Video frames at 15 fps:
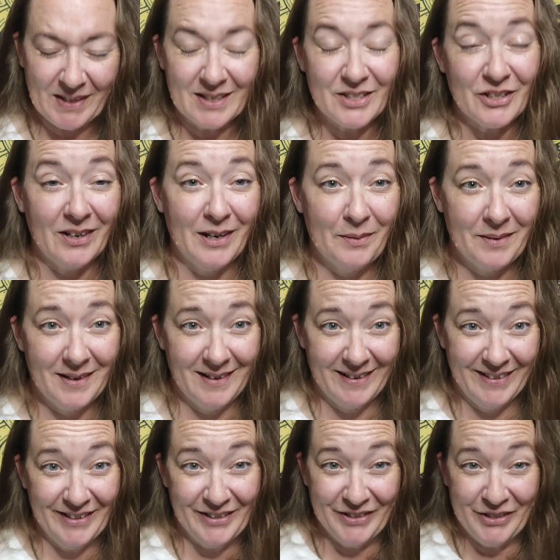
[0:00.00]
sorry,
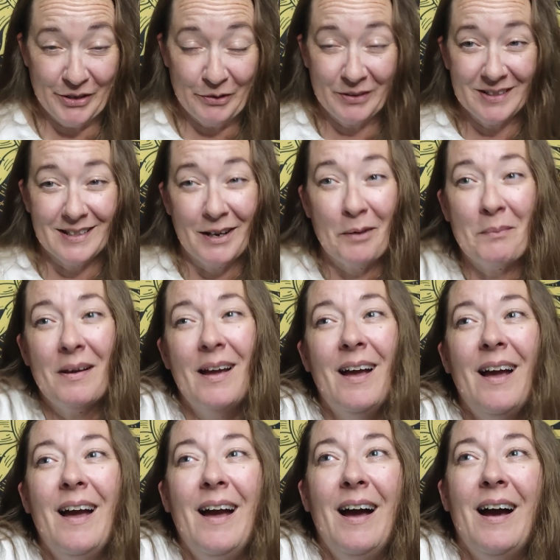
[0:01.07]
a little choked up.
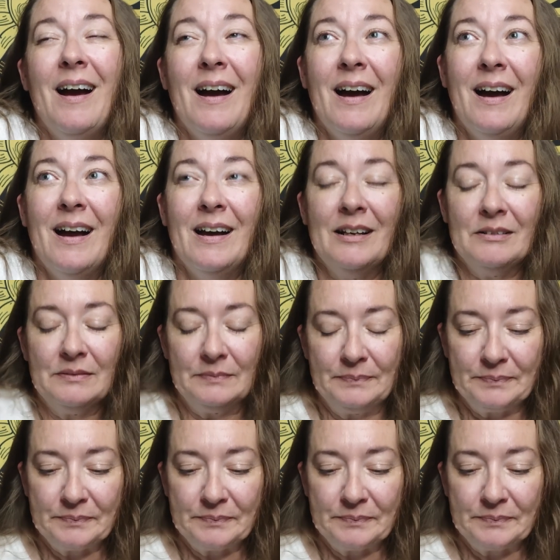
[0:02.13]
Uh,